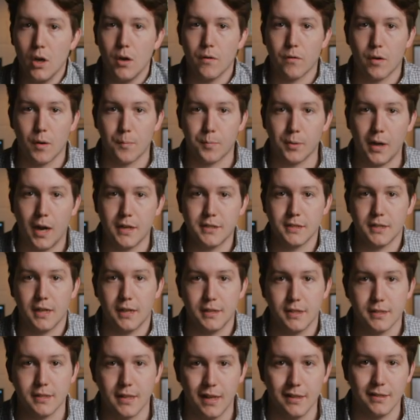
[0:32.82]
For a project I
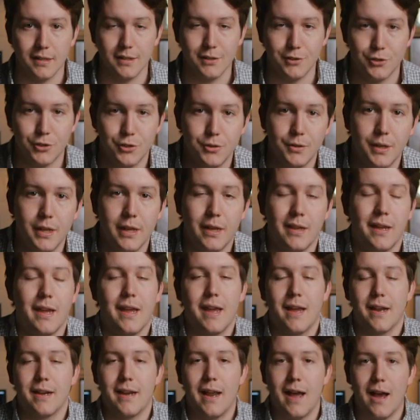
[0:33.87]
just got done shooting,
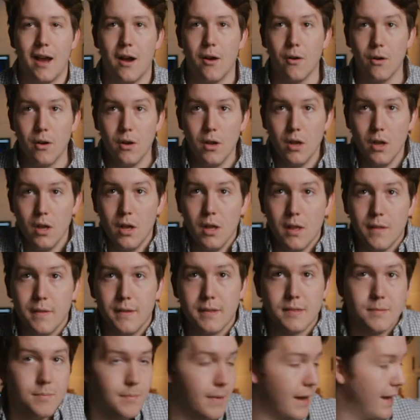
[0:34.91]
and now
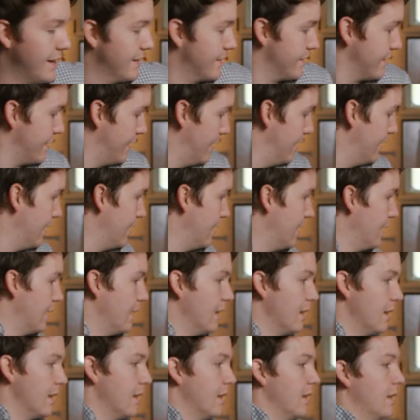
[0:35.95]
this mess,
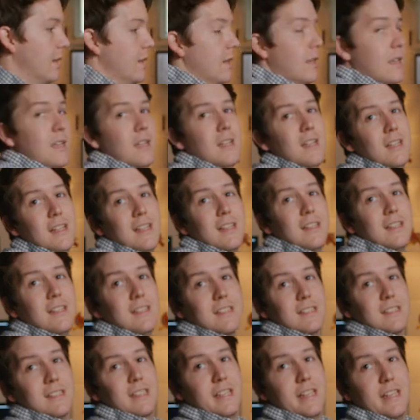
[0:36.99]

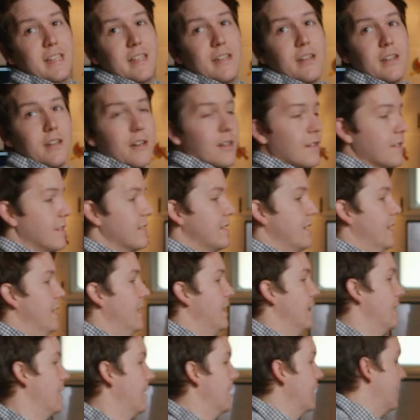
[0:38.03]
this gear, all this,
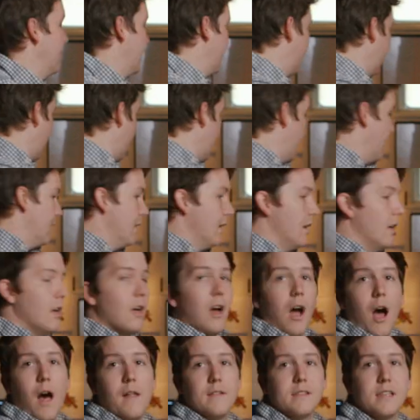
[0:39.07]

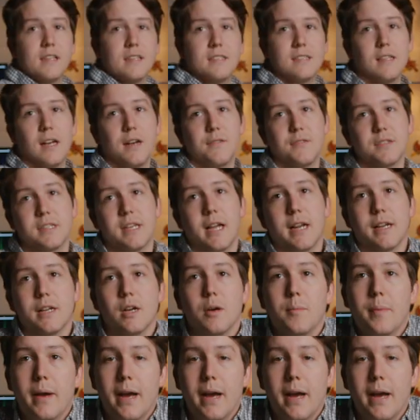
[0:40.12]
all this stuff has got to go